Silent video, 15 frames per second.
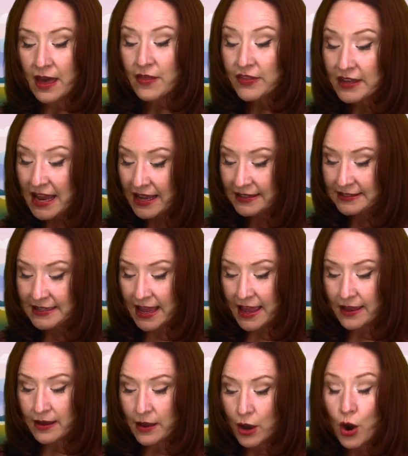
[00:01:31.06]
The next
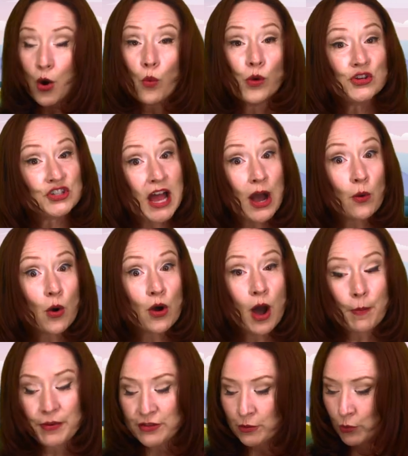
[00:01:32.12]
day, when Jack woke
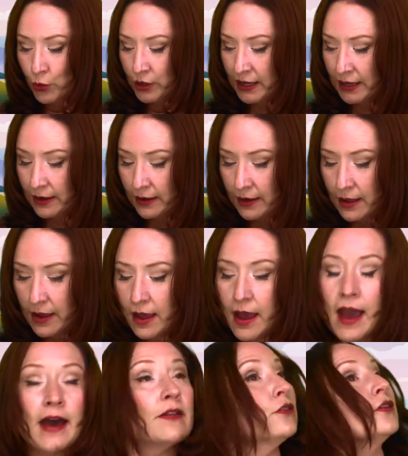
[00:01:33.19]
up in the morning
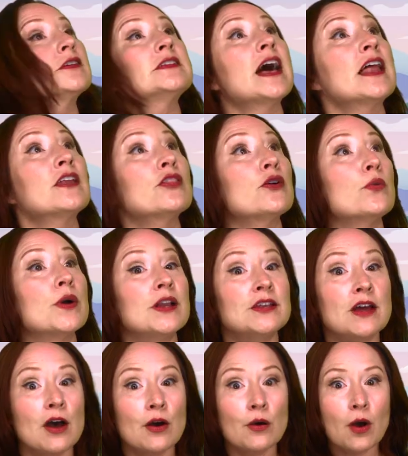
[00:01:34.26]
and looked out of the
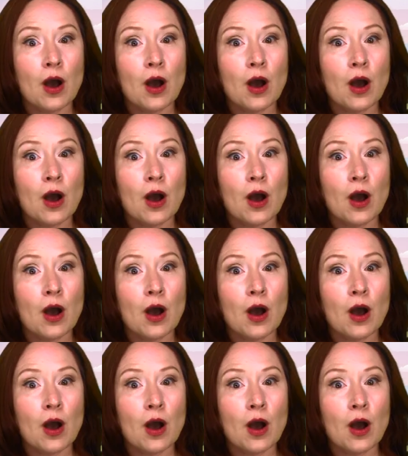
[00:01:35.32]
window,